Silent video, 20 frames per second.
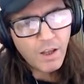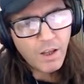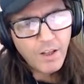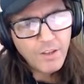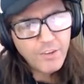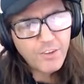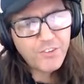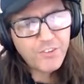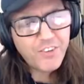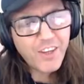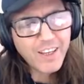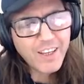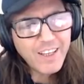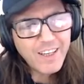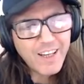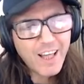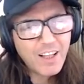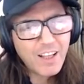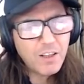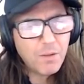The second
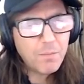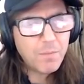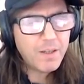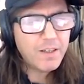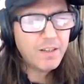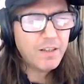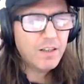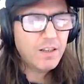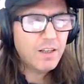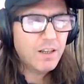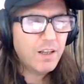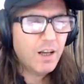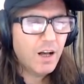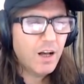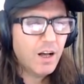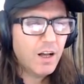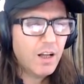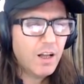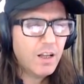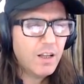element
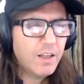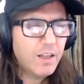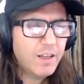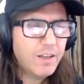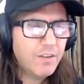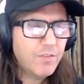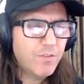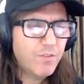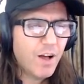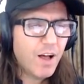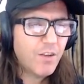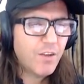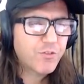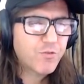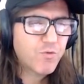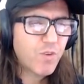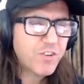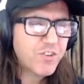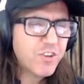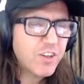uh, involves
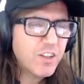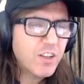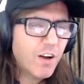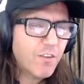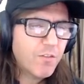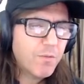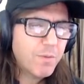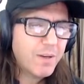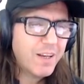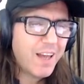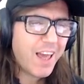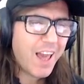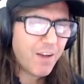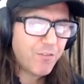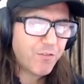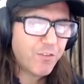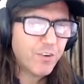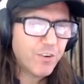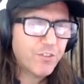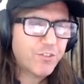Russian government
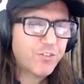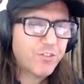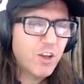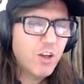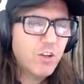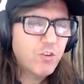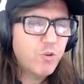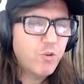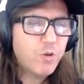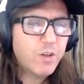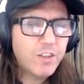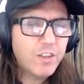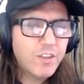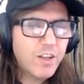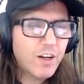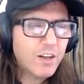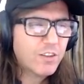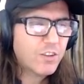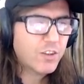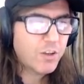efforts to
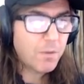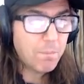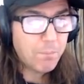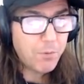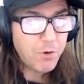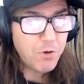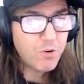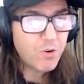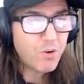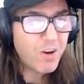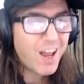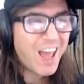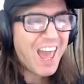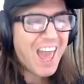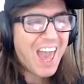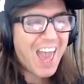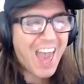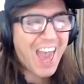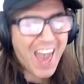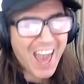conduct computer
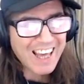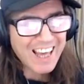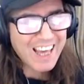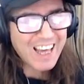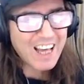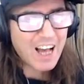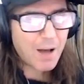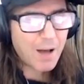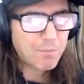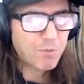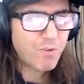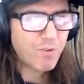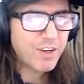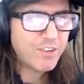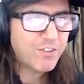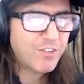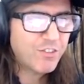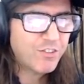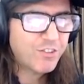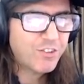hacking
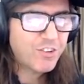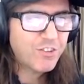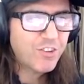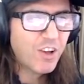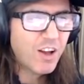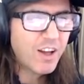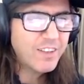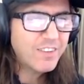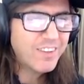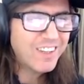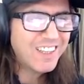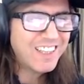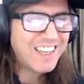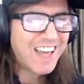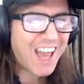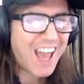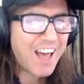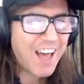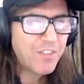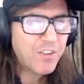operations designed to
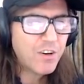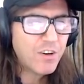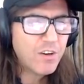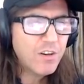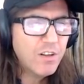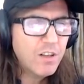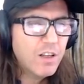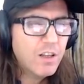gather